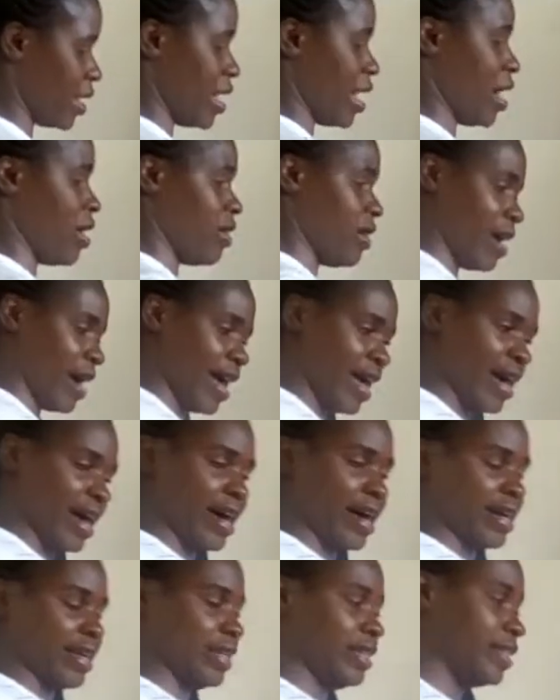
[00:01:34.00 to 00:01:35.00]
Now I
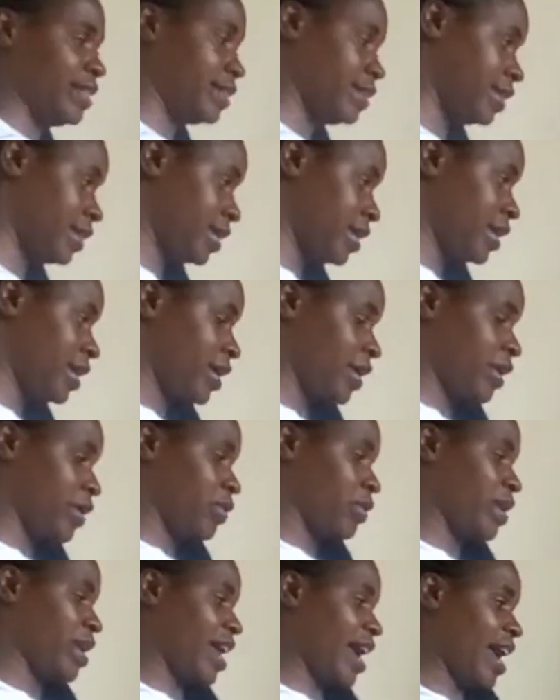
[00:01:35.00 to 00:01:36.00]
add.
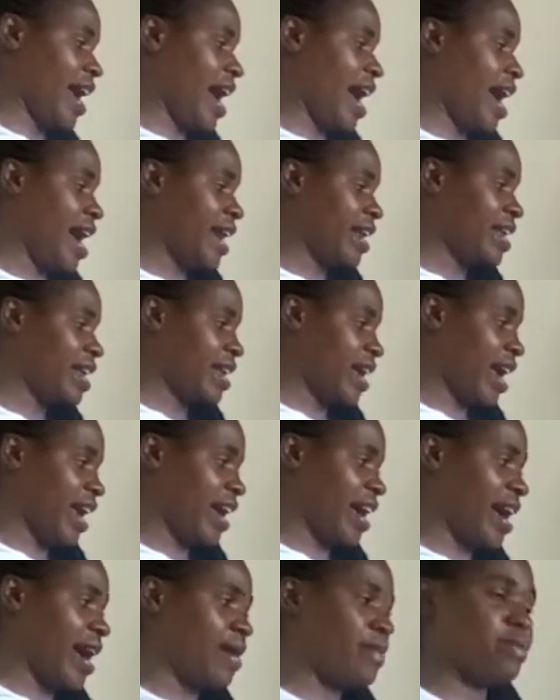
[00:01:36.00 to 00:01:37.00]
When I add,